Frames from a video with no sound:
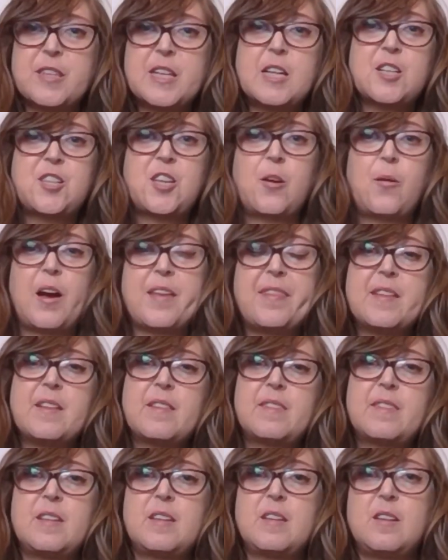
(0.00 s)
think so. I
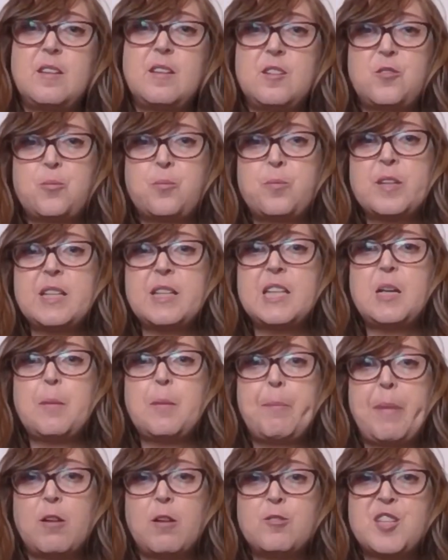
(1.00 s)
think that it's really
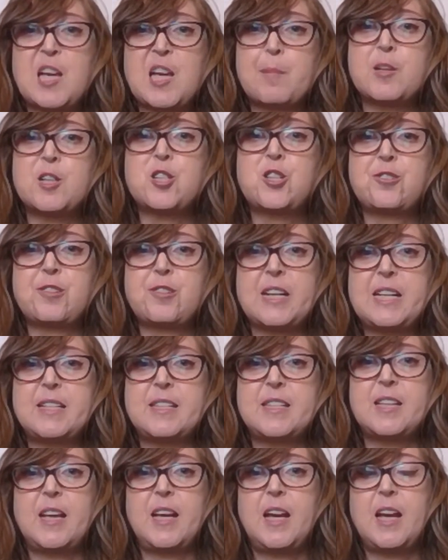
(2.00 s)
about
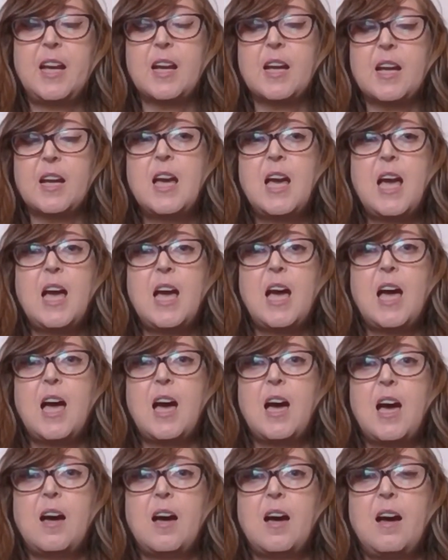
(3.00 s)
demonstrating
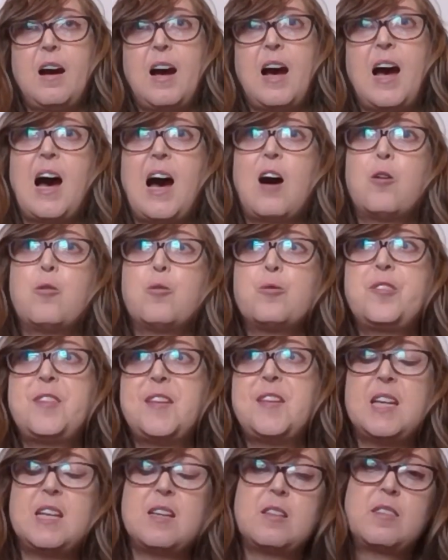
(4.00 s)
how
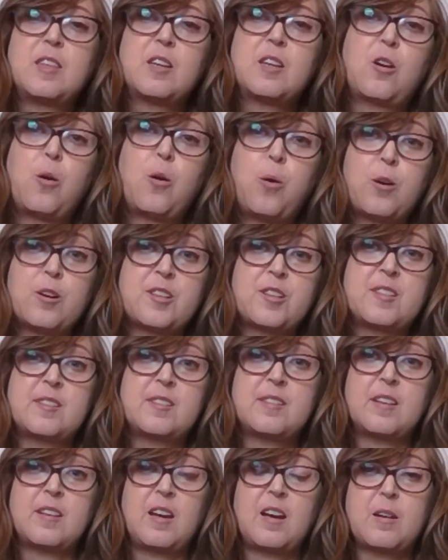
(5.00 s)
the
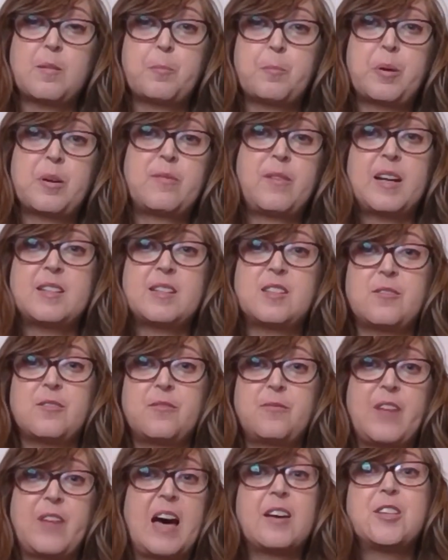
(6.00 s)
course provides
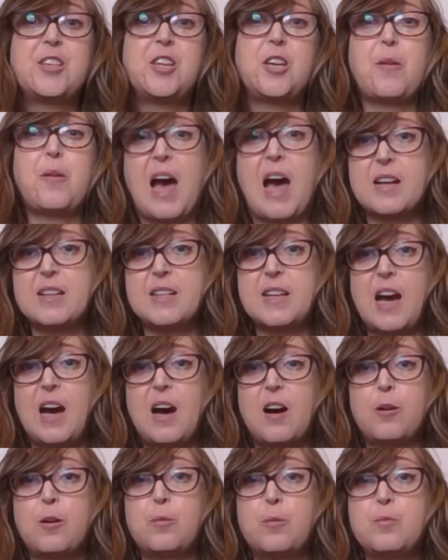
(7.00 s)
value and
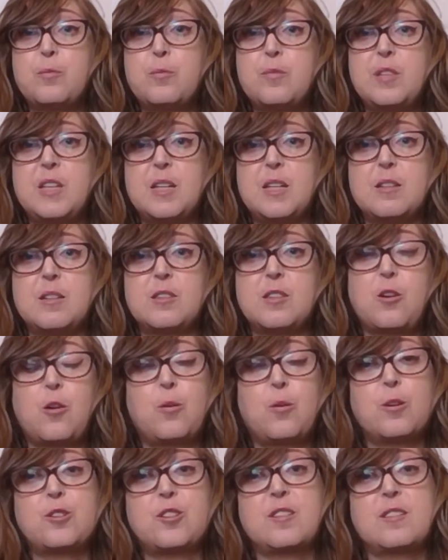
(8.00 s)
how the
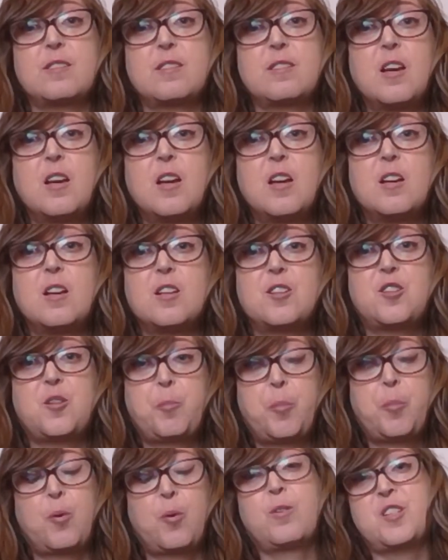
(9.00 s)
course
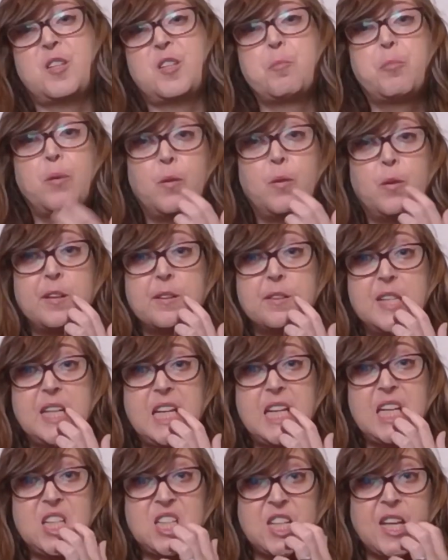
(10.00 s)
supports employer
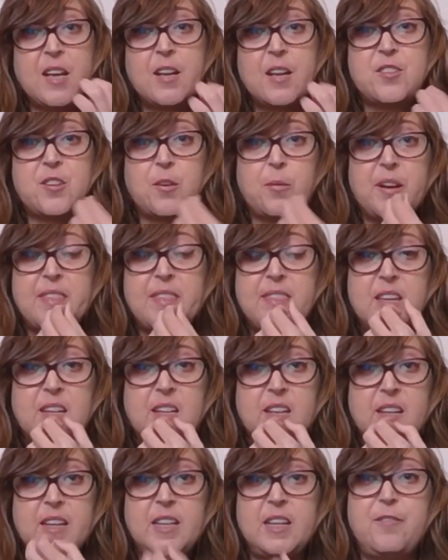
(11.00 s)
needs. So I
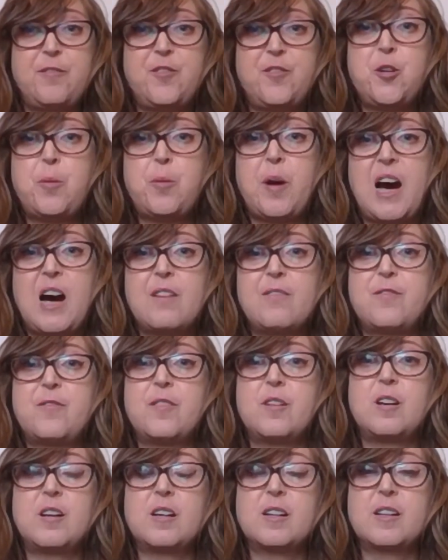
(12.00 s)
think if you have
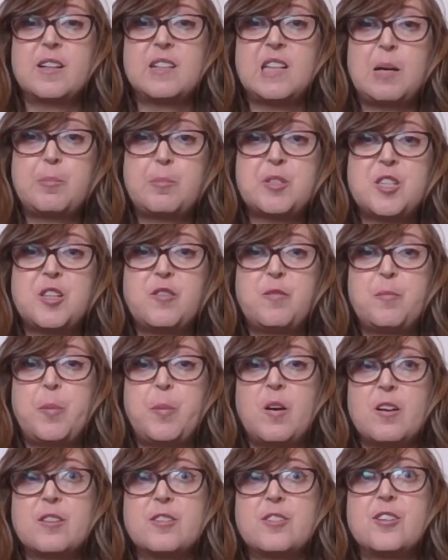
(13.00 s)
collaborative
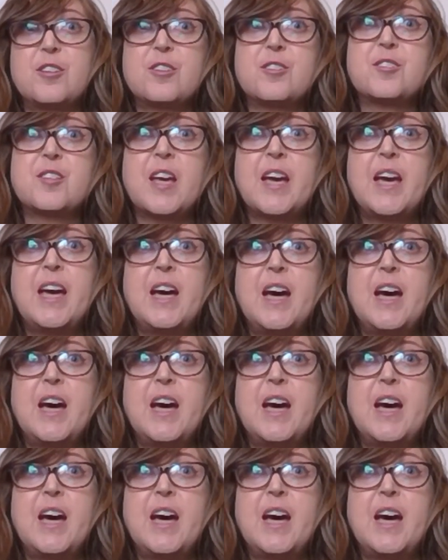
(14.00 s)
partners,